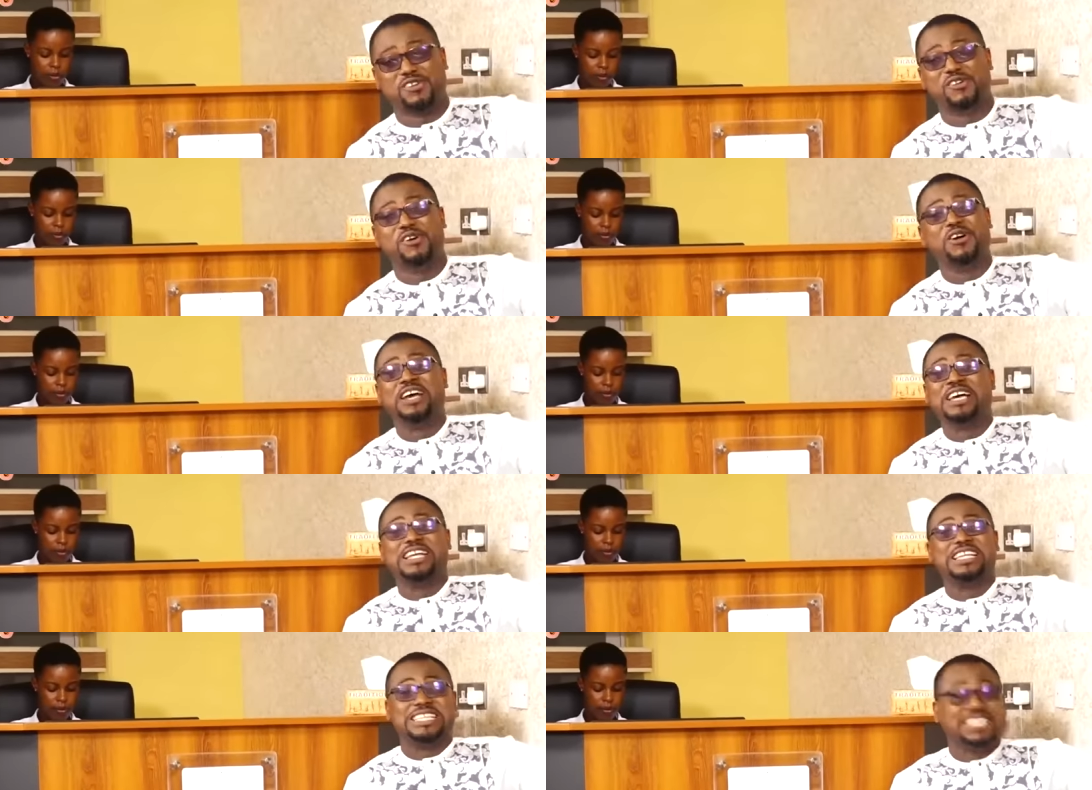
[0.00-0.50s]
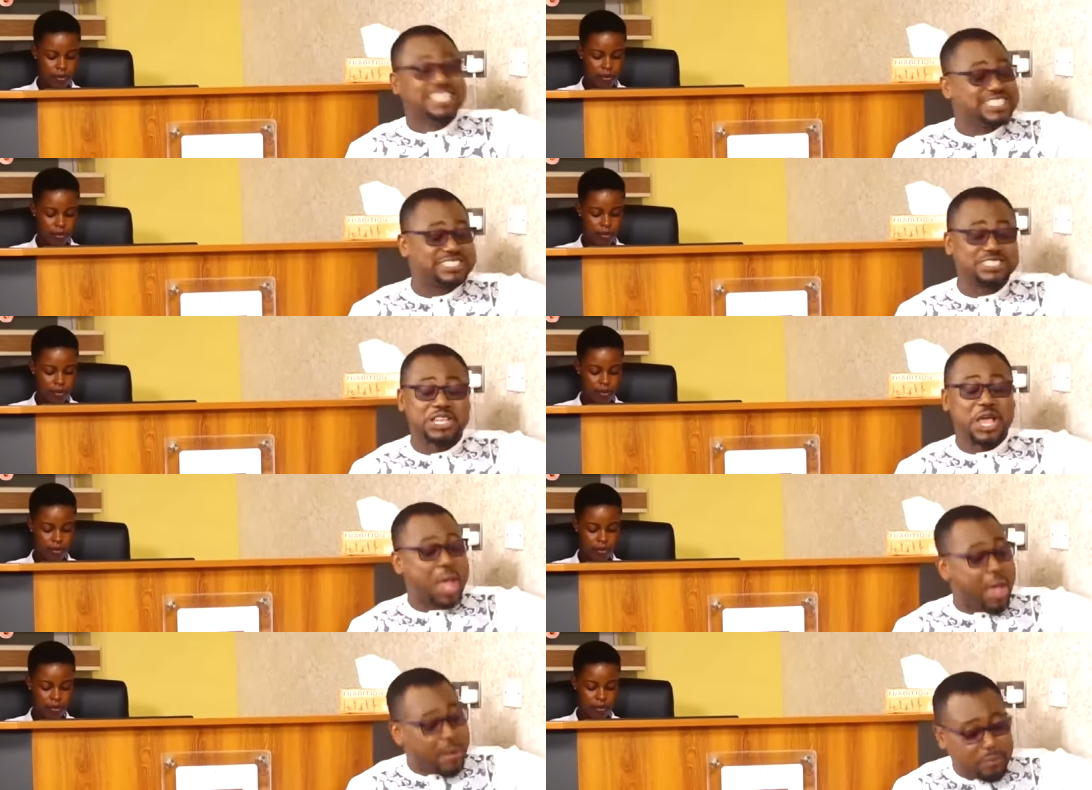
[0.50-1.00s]
Speaker 1: know,
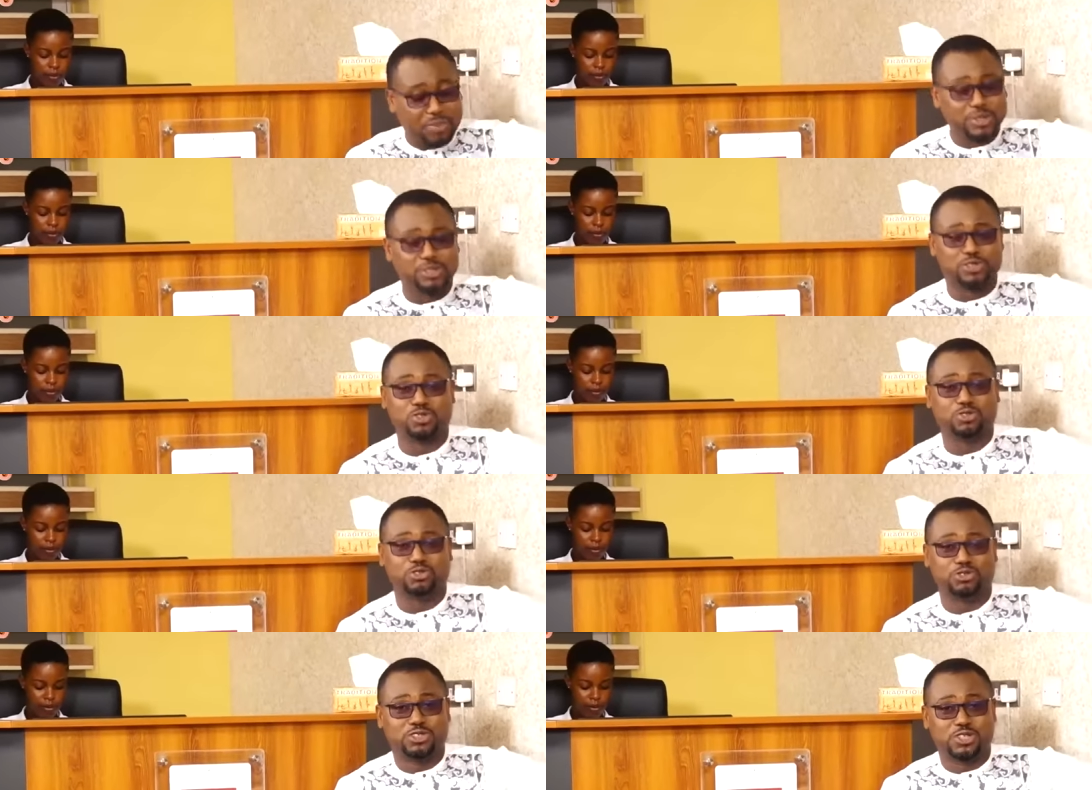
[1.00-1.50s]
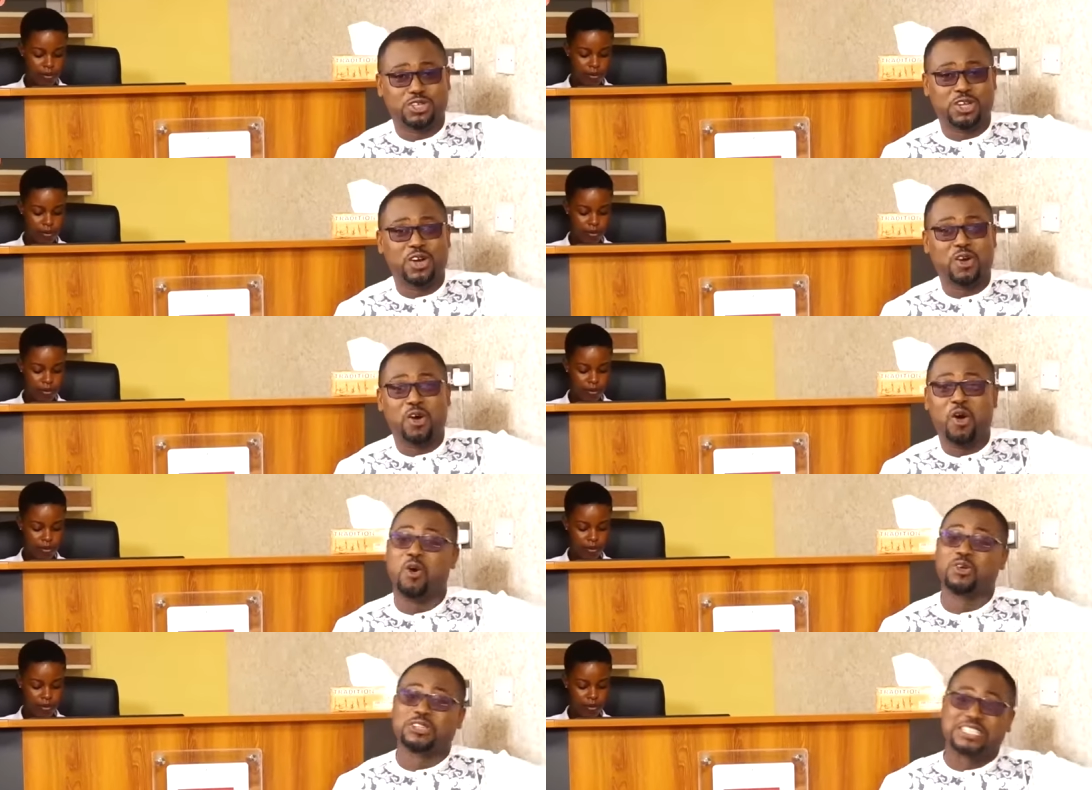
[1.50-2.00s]
this episode
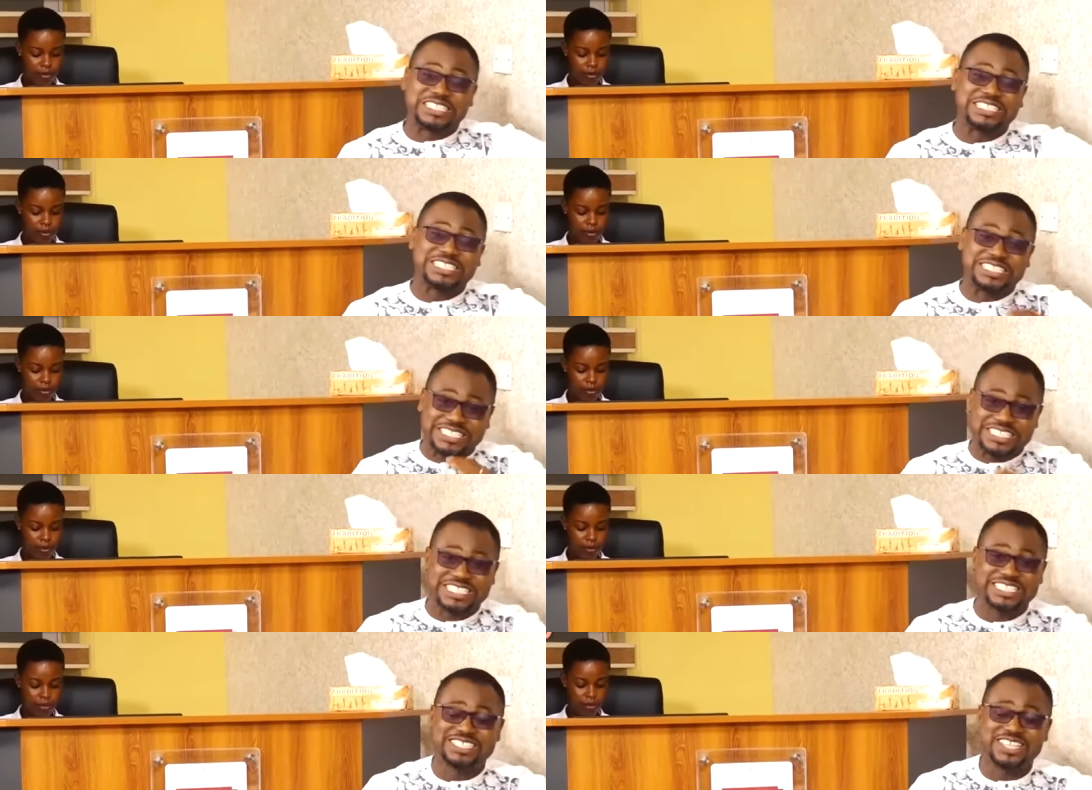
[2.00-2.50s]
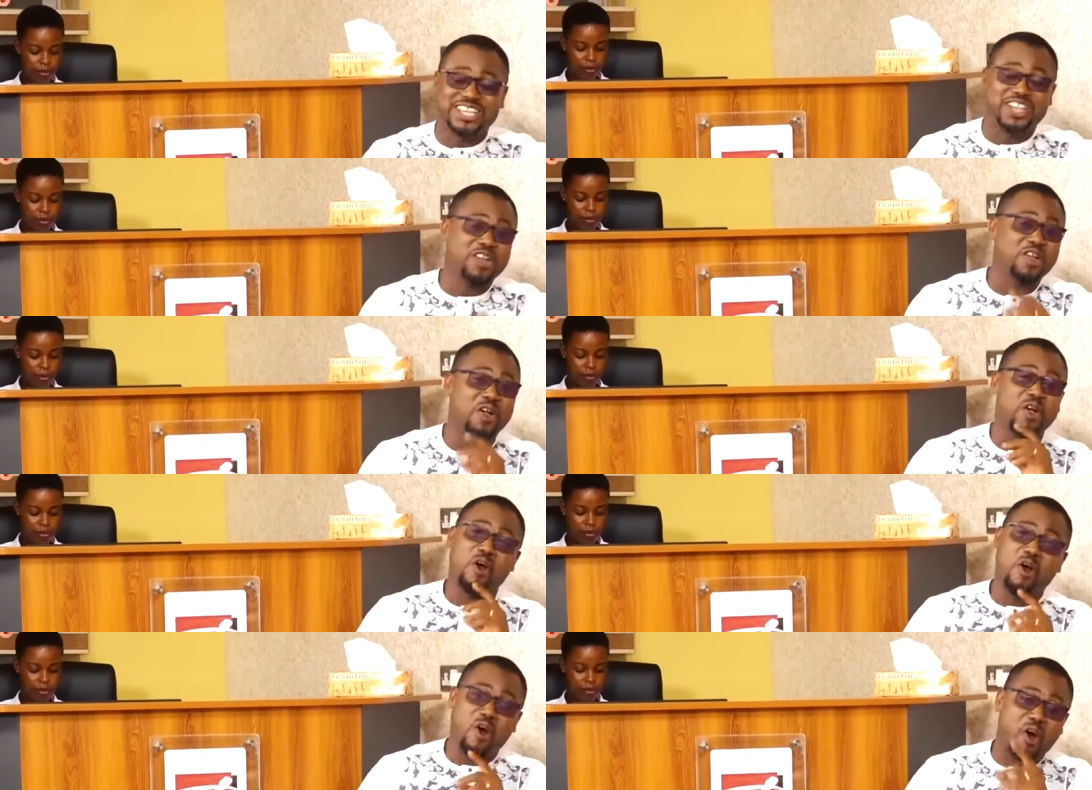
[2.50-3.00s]
or this season
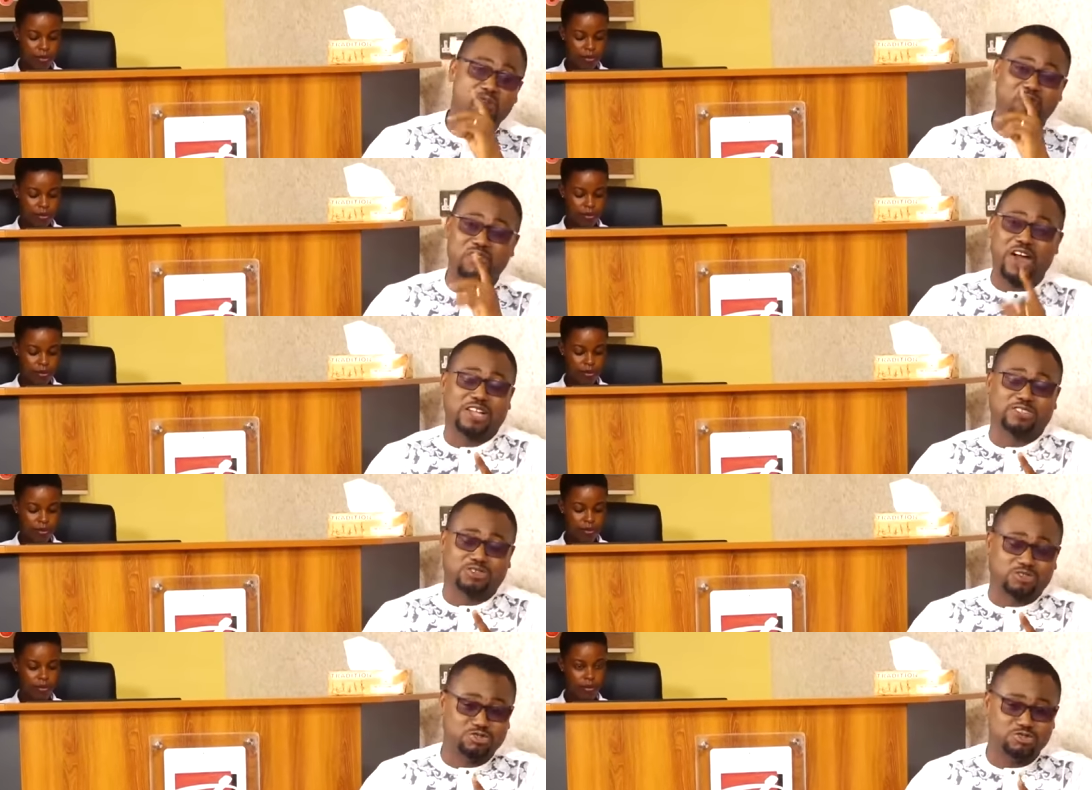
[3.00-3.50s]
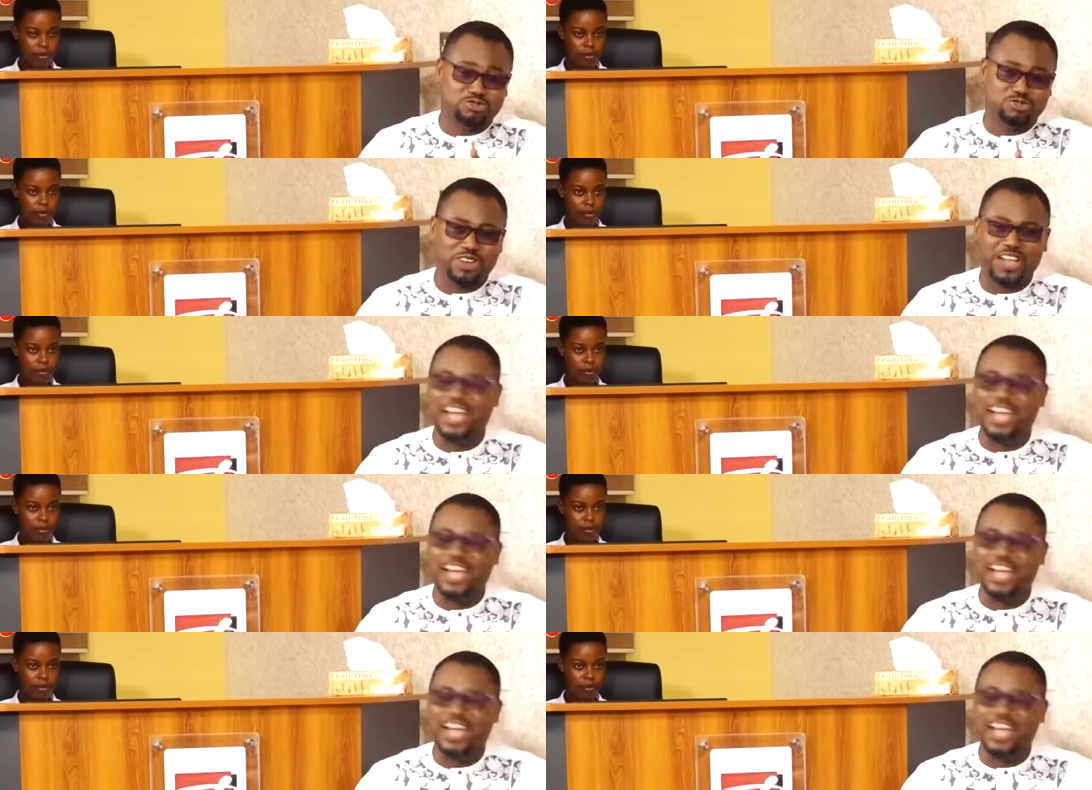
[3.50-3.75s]
of ATUU,